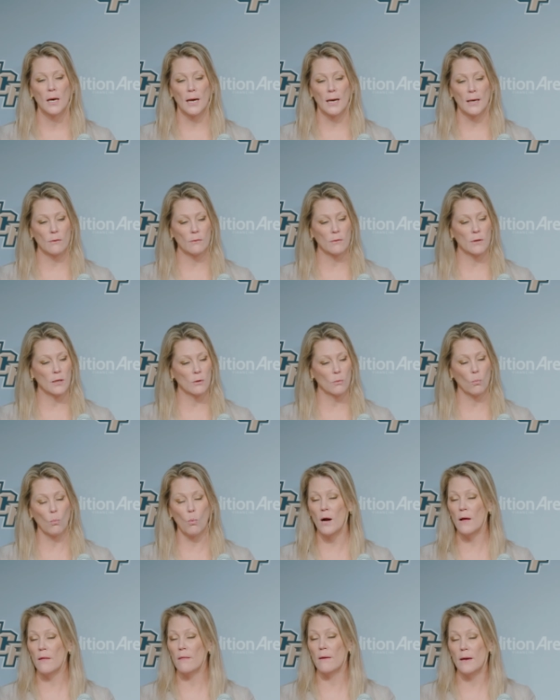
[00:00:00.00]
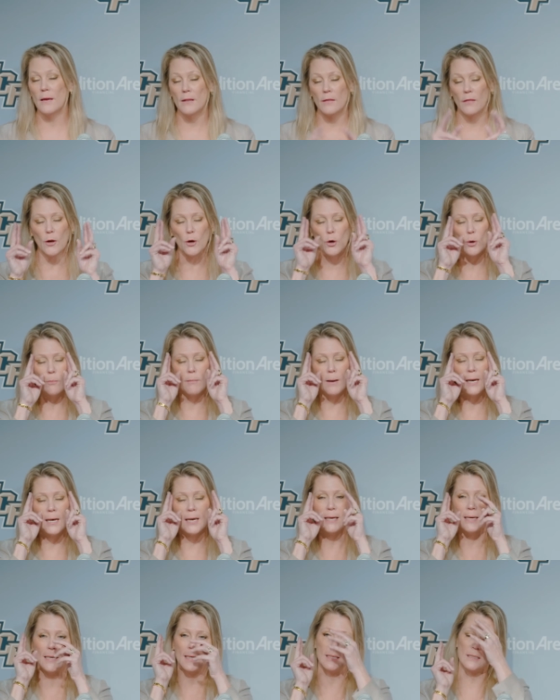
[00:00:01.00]
I don't care what in their
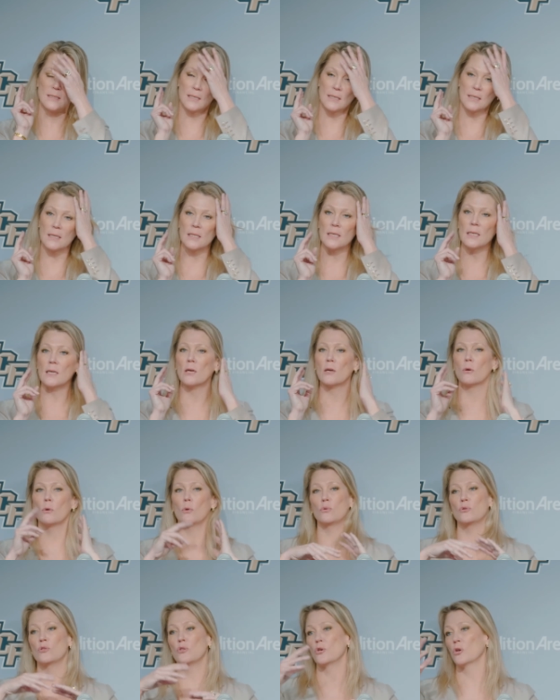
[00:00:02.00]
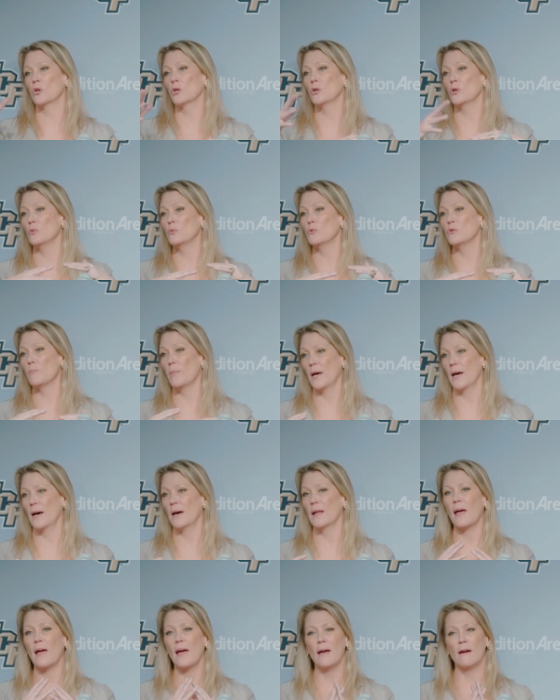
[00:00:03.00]
minds they think who's good and who's
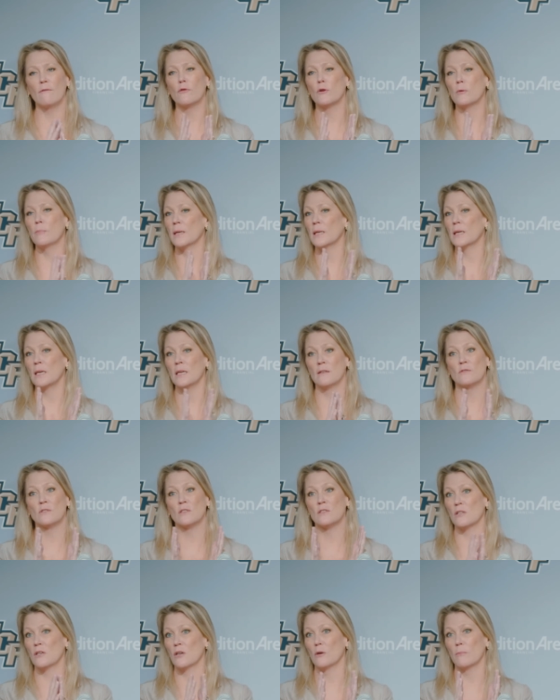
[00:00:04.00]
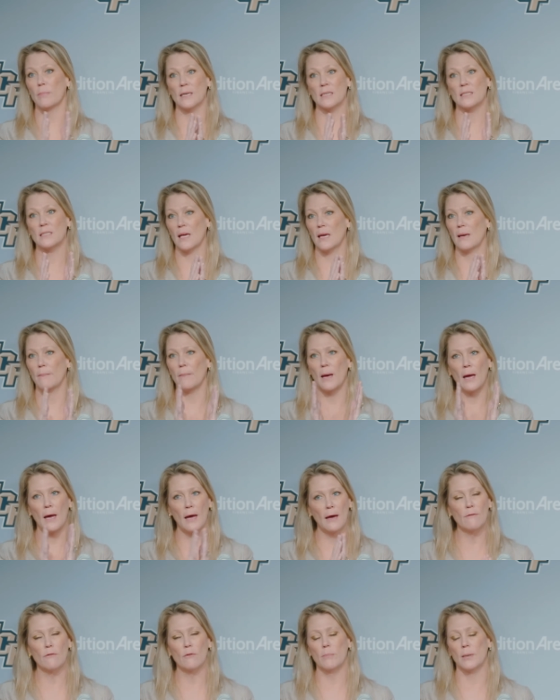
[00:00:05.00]
bad. Everybody gives us their best game.
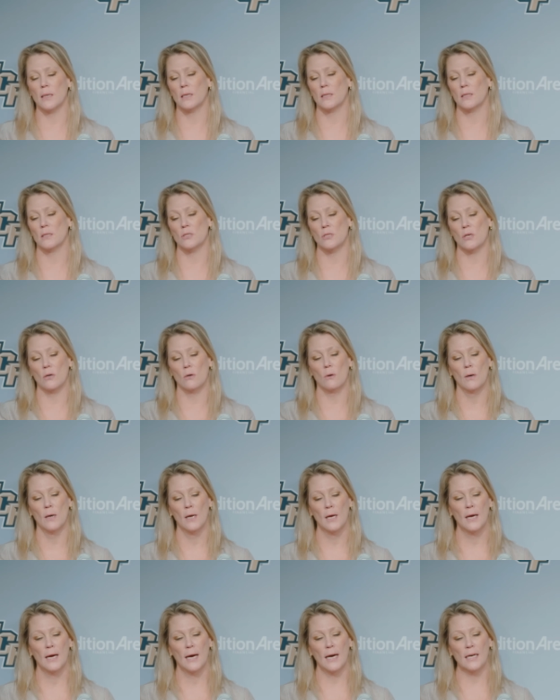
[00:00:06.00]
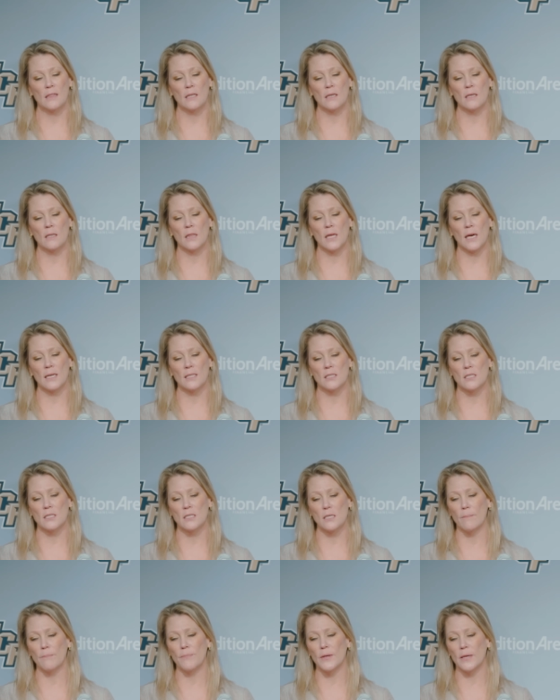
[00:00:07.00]
Everybody, and so I think that's
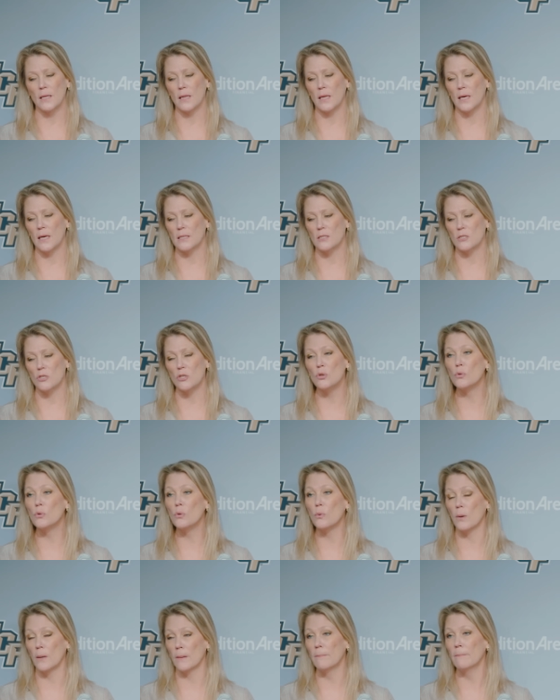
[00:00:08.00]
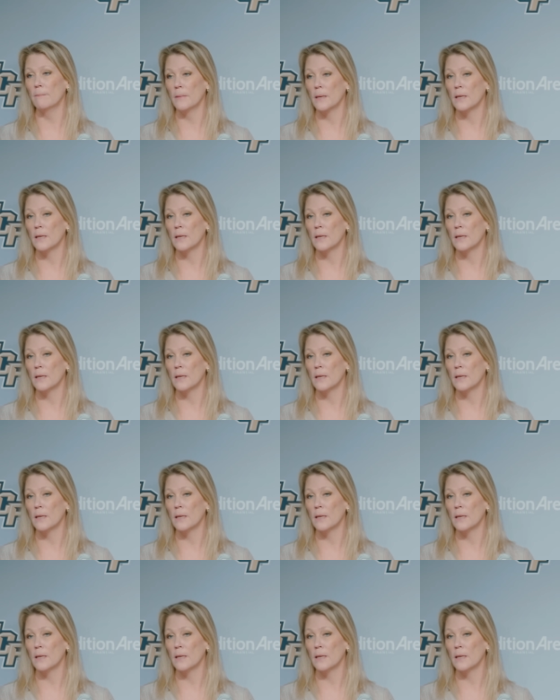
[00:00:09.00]
something that's new to them